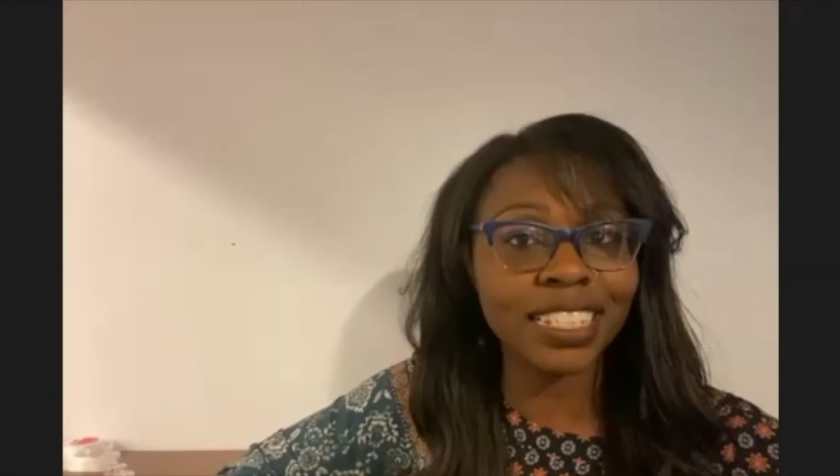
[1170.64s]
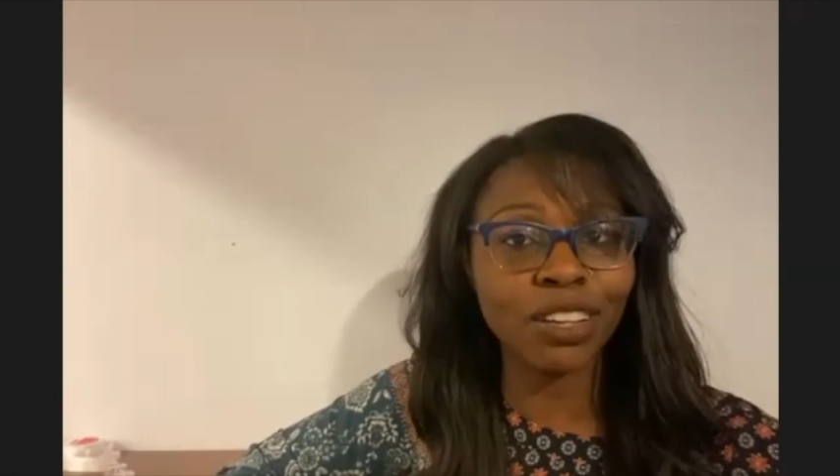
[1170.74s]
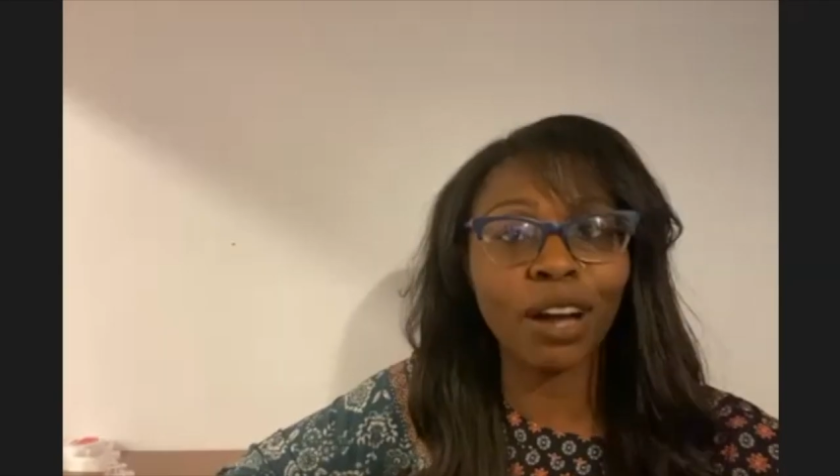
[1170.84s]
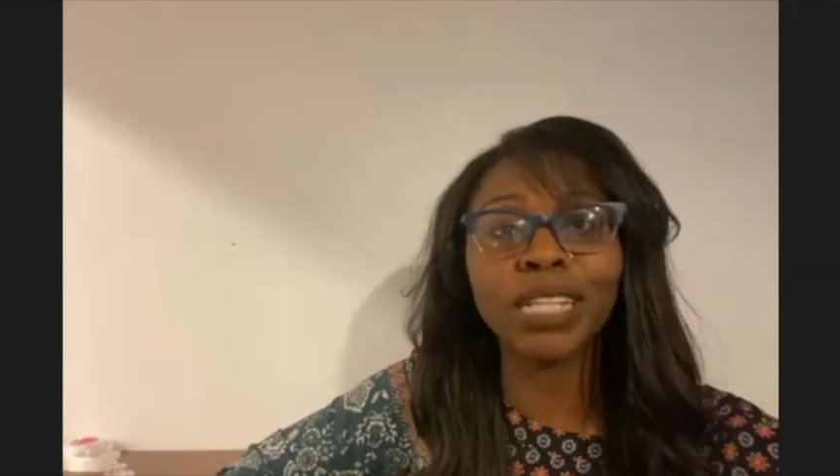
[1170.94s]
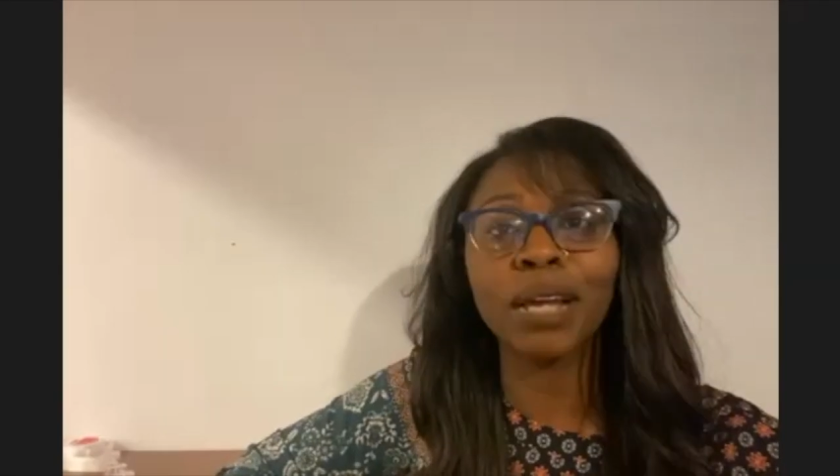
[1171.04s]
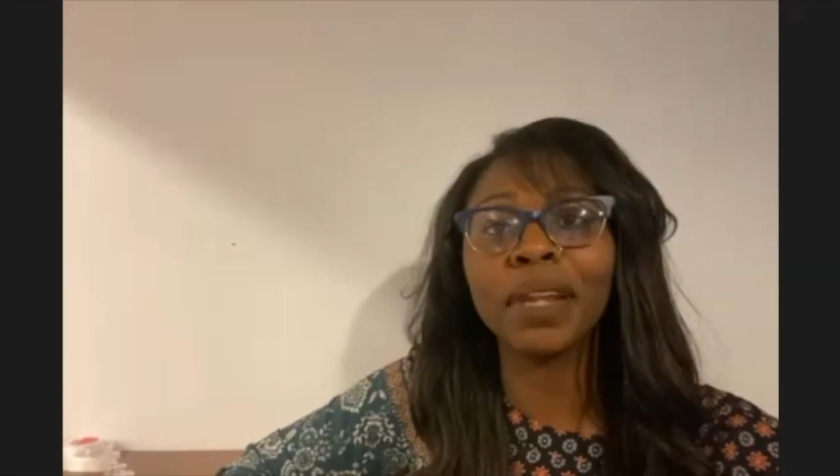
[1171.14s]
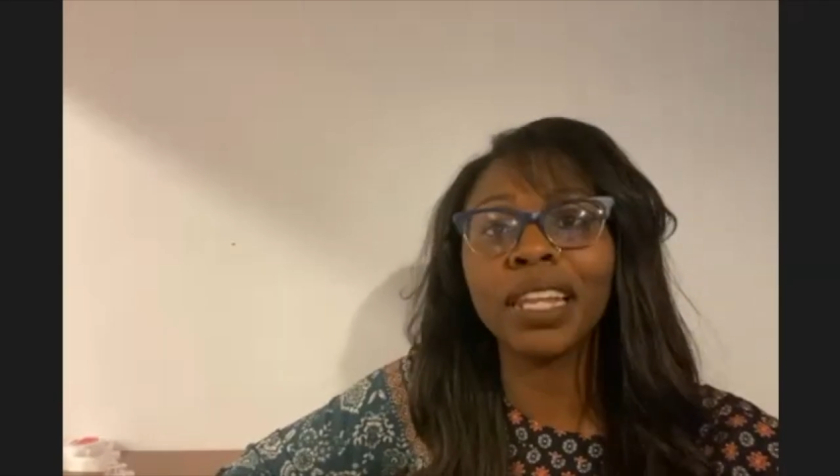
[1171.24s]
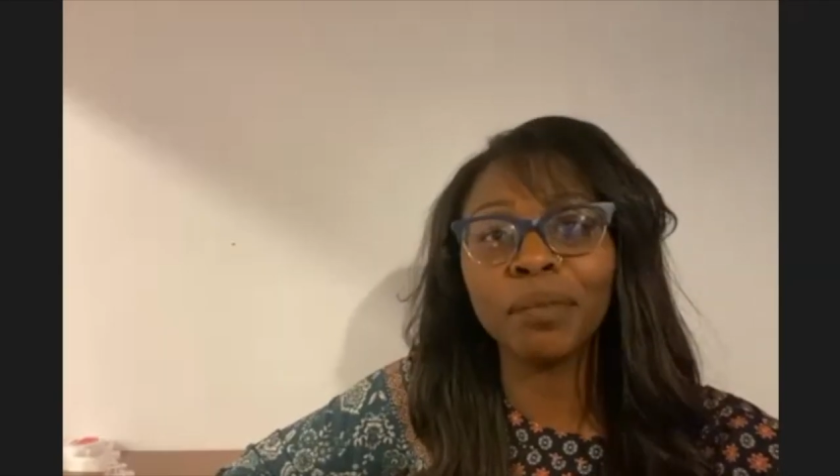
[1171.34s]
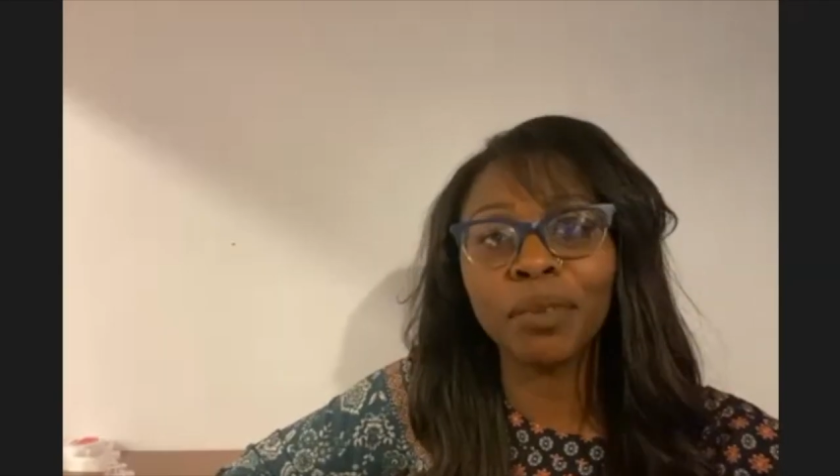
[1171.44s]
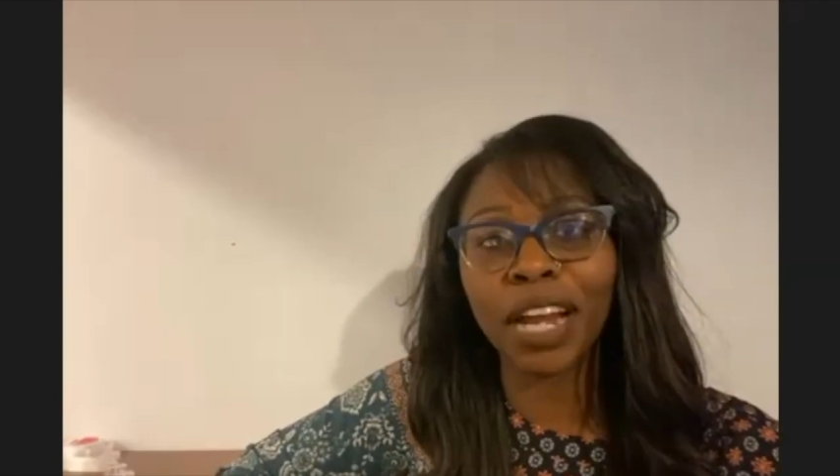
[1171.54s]
So I was able to
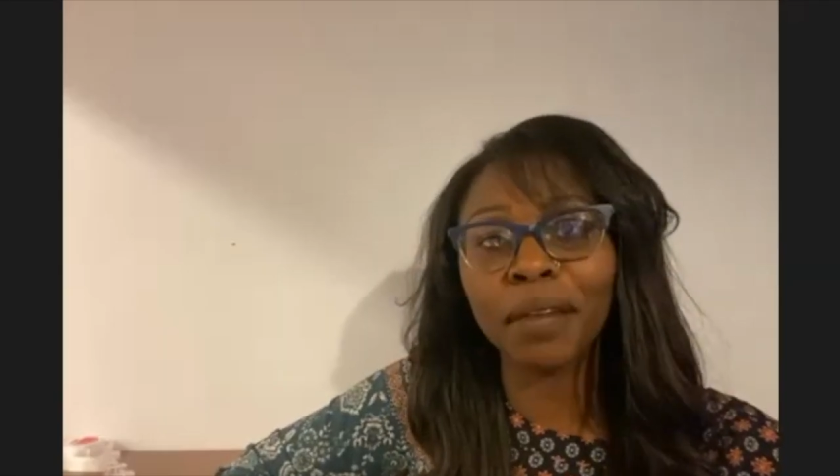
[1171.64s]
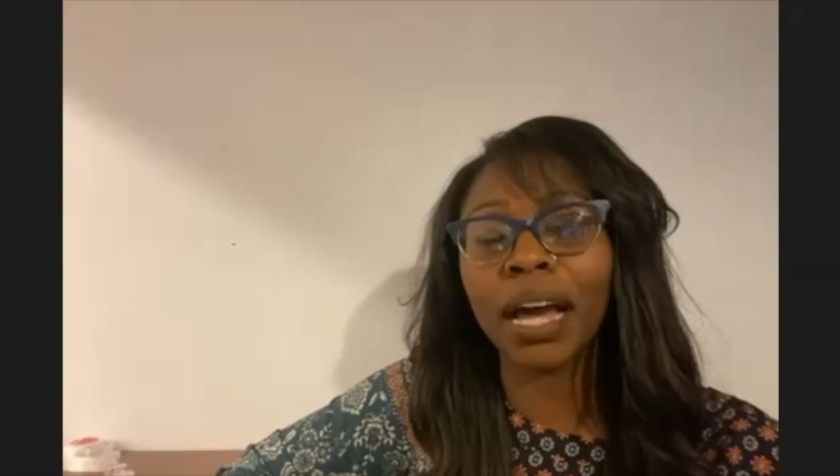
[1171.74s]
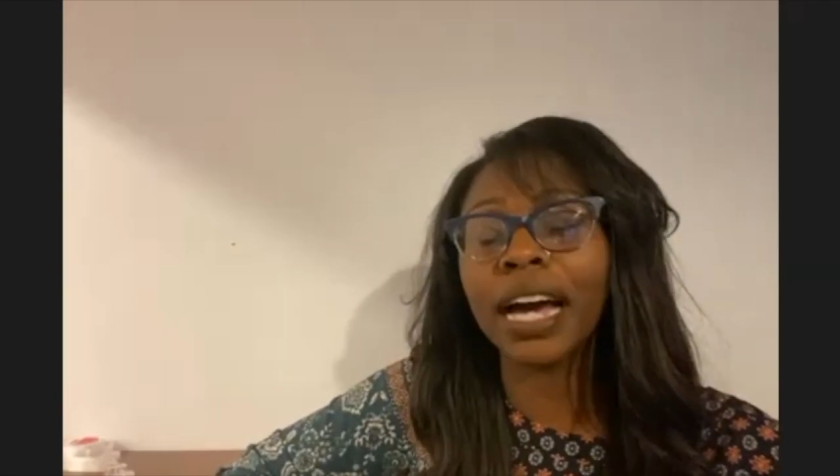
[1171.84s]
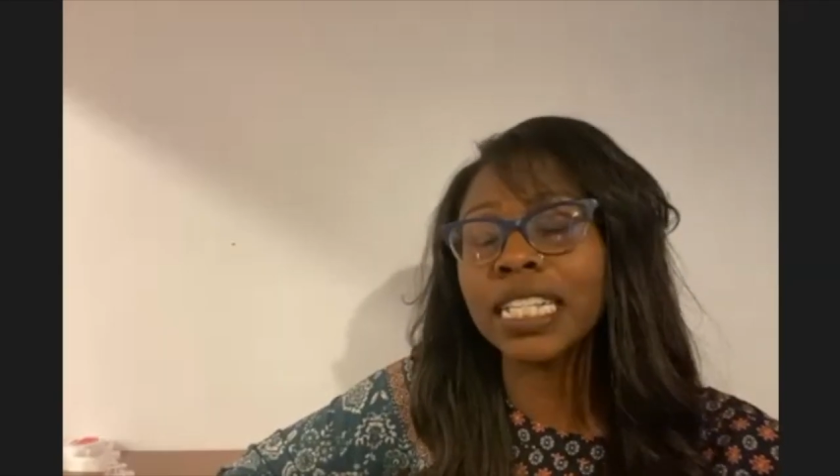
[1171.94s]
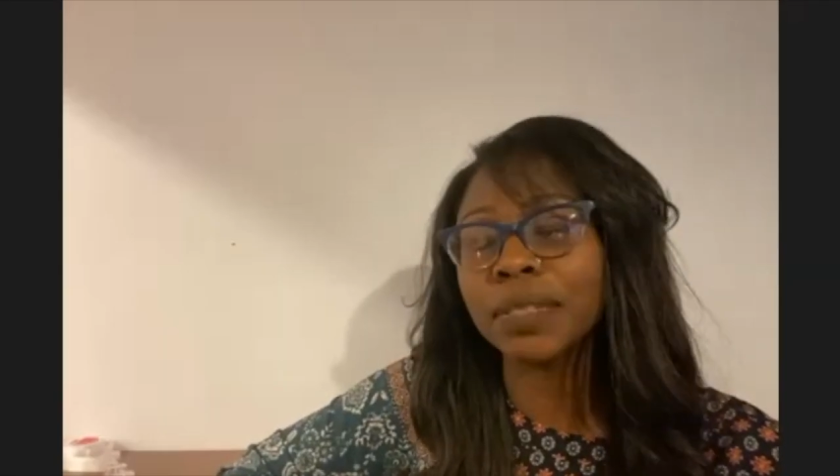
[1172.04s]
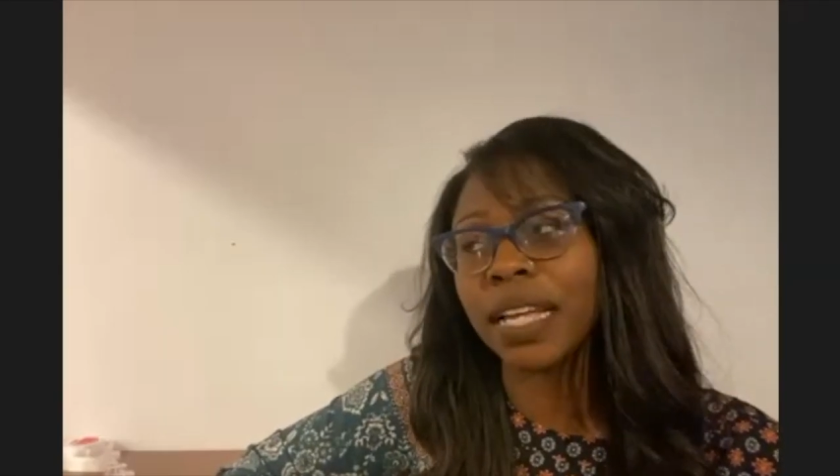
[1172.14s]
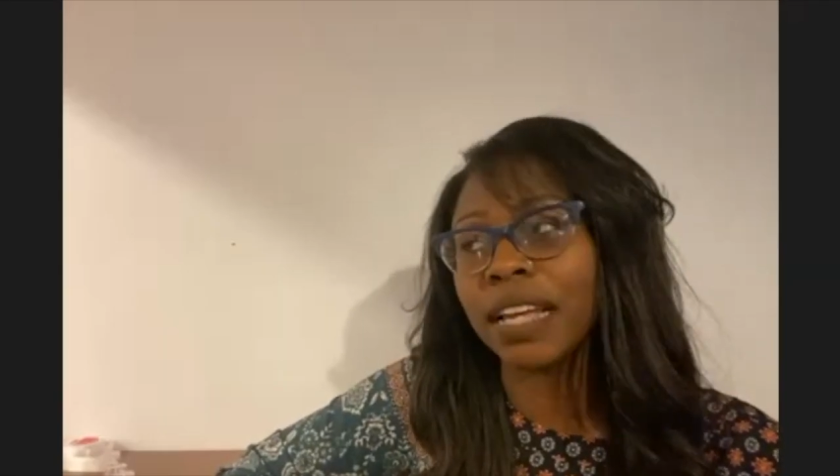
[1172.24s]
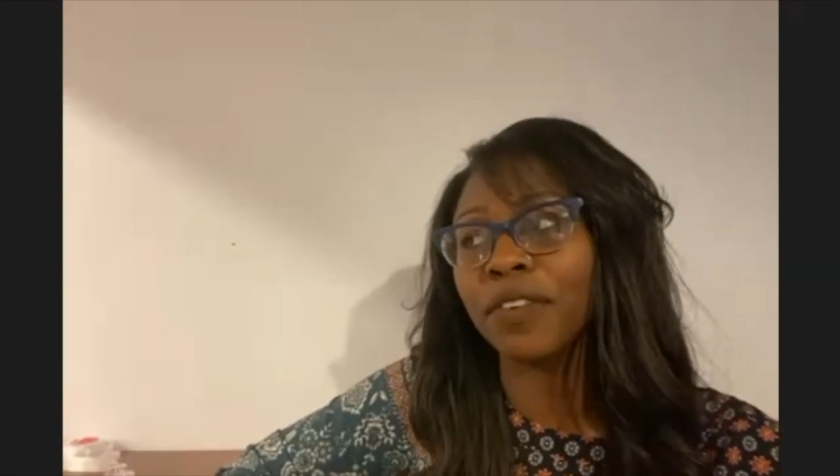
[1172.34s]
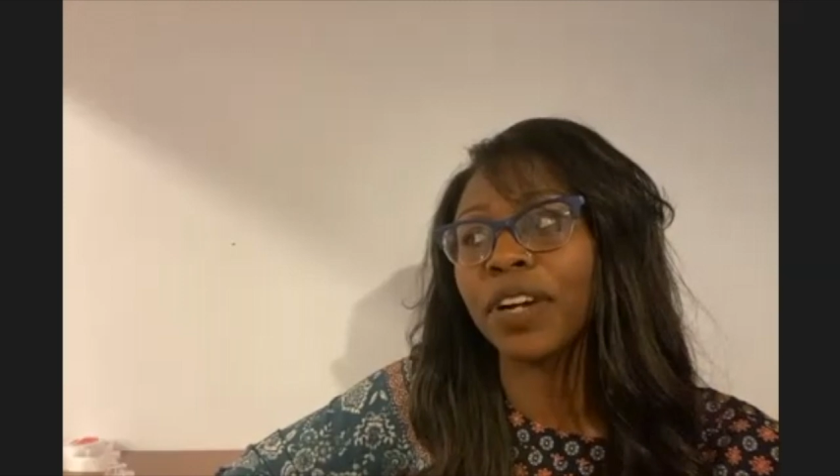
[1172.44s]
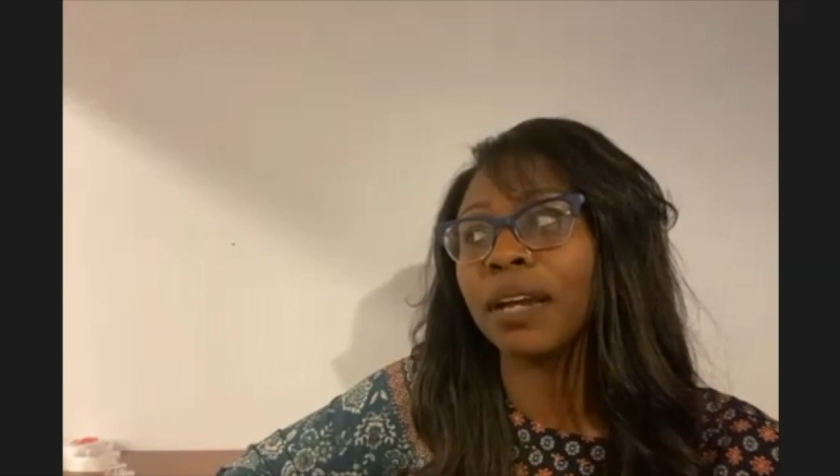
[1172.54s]
liberate my
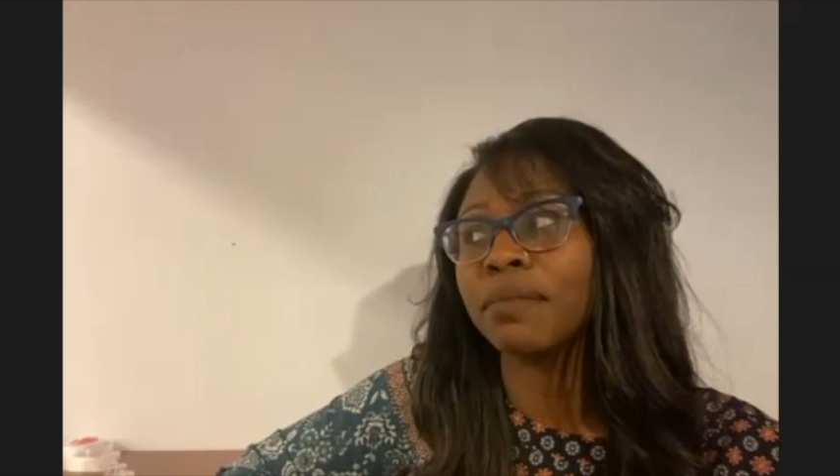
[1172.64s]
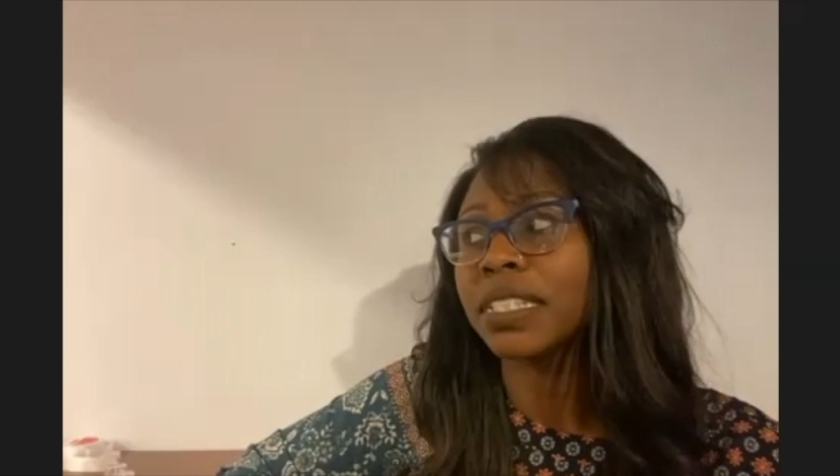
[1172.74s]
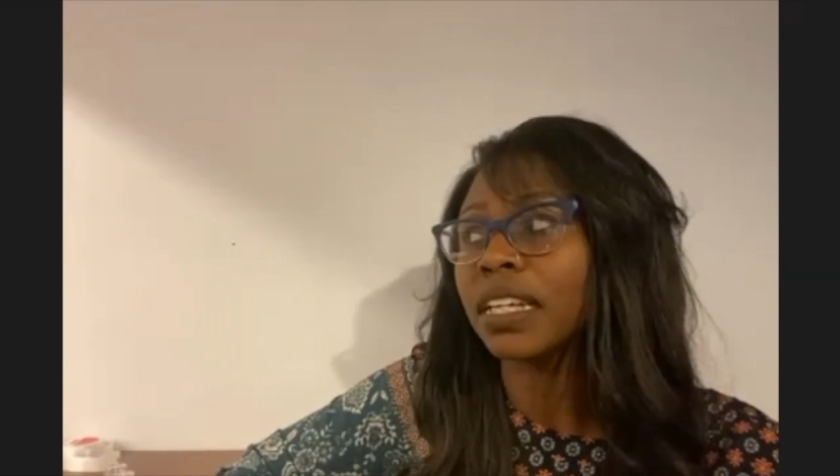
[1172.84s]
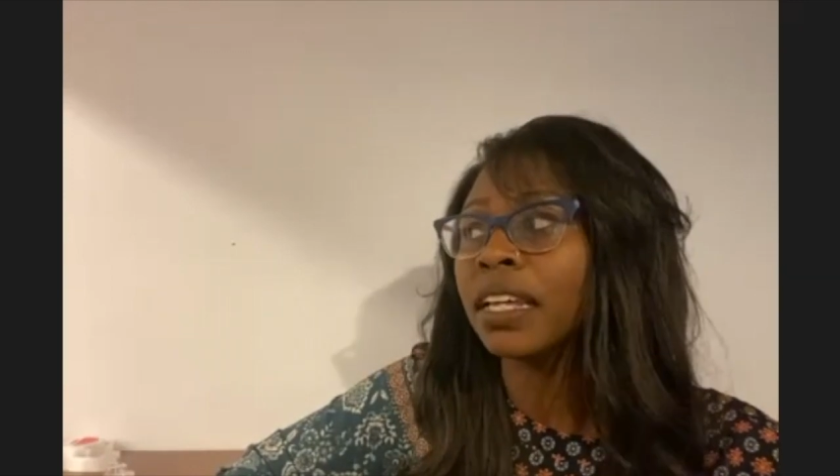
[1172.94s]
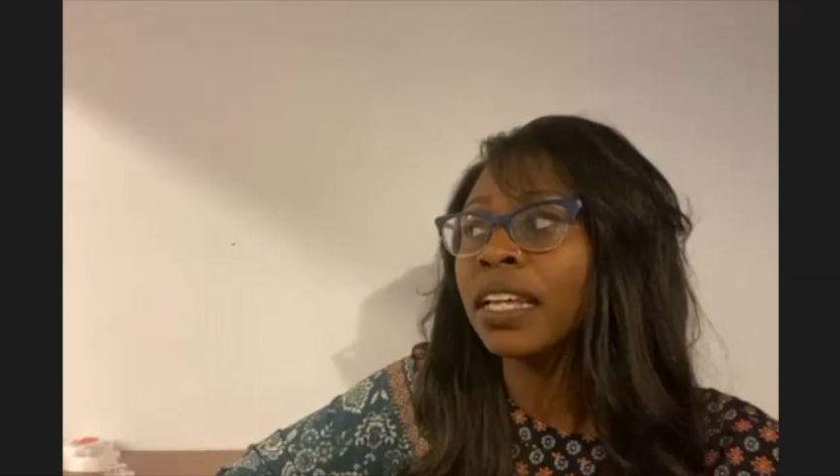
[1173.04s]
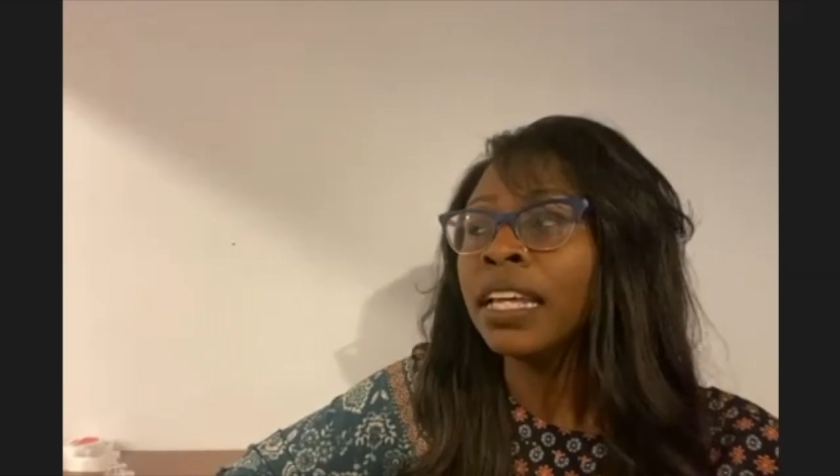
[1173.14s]
husband for him to